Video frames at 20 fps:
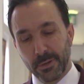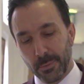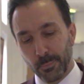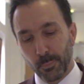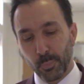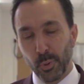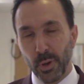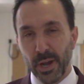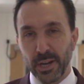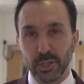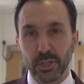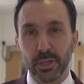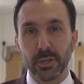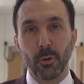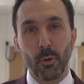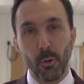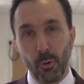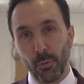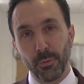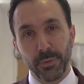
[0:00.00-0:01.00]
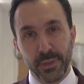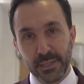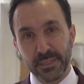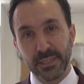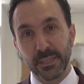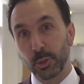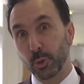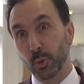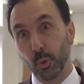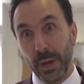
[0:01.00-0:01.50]
compression, all
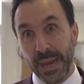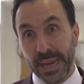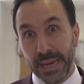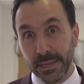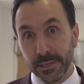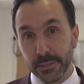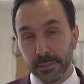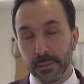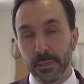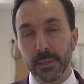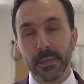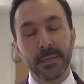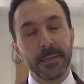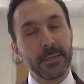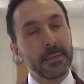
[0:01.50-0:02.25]
these drains.